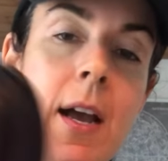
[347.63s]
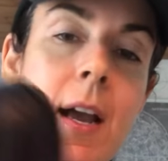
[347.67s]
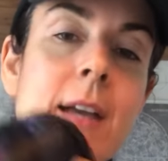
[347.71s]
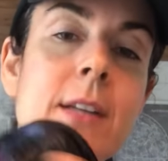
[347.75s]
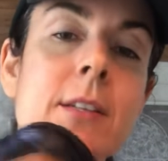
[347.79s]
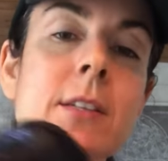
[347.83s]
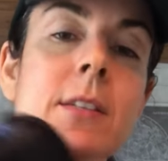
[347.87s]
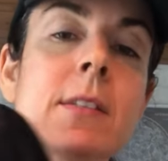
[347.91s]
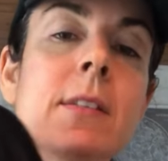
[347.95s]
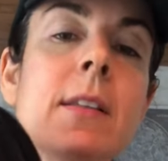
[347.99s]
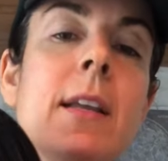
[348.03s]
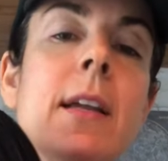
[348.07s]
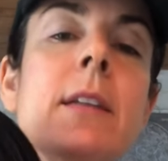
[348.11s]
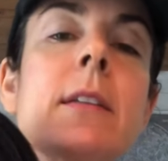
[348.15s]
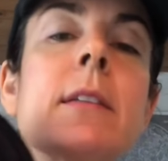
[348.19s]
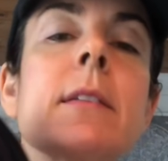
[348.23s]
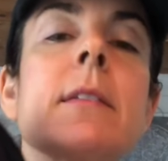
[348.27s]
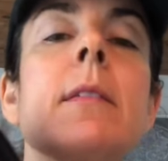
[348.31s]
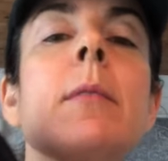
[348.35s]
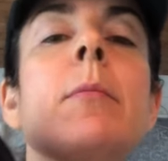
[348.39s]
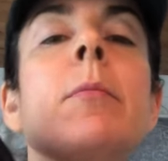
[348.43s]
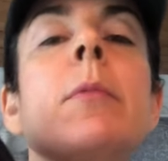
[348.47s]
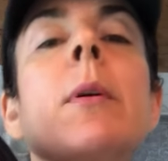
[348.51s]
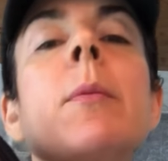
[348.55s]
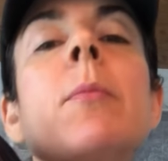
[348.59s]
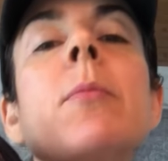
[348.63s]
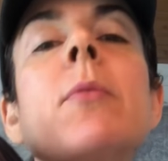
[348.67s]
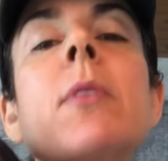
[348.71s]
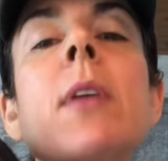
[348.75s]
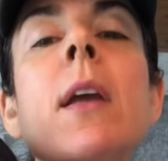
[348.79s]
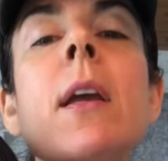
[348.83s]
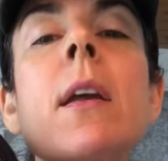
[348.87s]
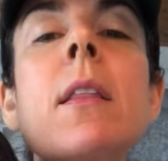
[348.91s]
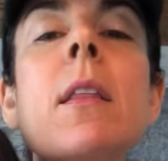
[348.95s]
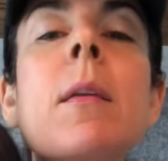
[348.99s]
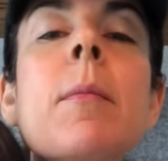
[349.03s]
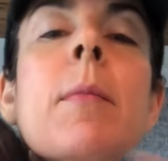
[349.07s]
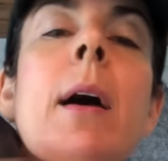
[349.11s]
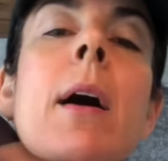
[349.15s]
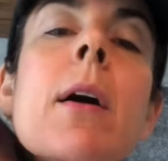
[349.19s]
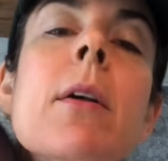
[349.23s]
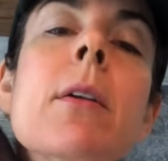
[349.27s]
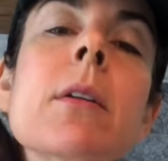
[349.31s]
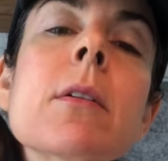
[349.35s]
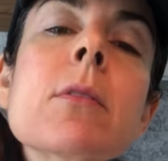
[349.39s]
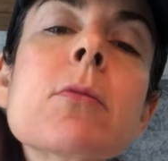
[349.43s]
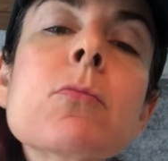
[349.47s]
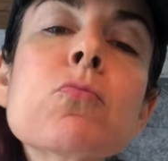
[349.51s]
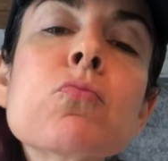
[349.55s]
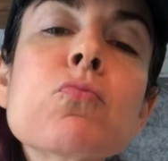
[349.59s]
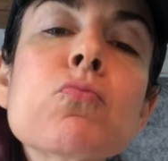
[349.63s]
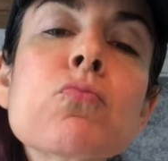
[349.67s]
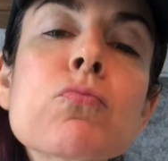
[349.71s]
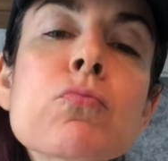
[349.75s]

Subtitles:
I just like to sometimes take them out, and